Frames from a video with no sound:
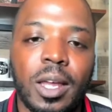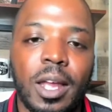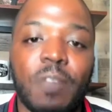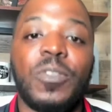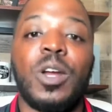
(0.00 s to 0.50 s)

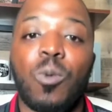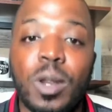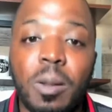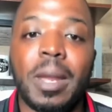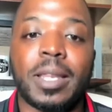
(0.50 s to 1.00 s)
If they're
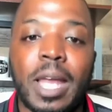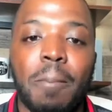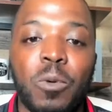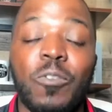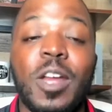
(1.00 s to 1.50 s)
going to make
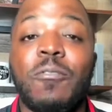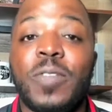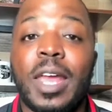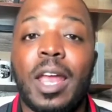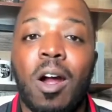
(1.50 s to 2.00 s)
that move,
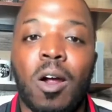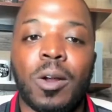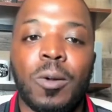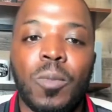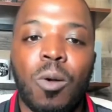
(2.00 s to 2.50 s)
if they
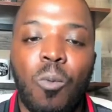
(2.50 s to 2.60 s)
are